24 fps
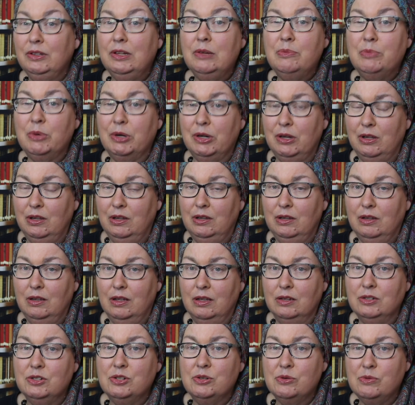liberty
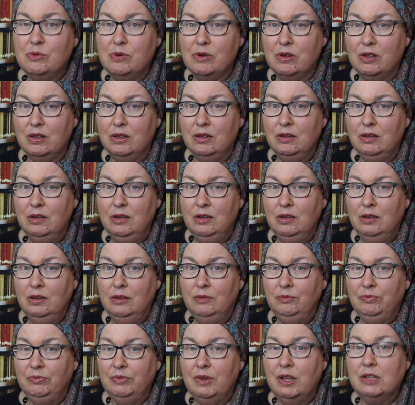and joy,
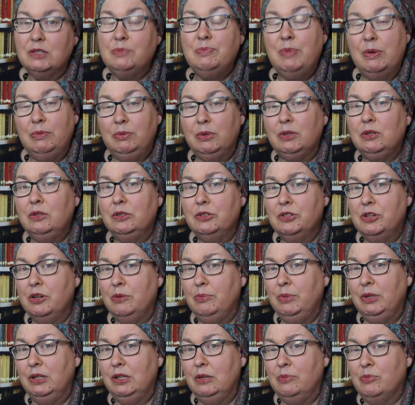as Biblical
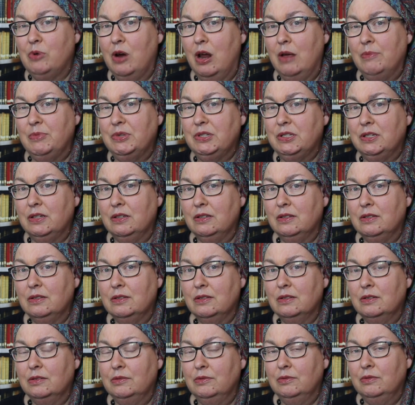Jubilee
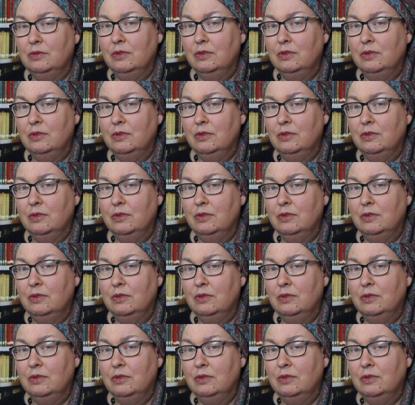promises.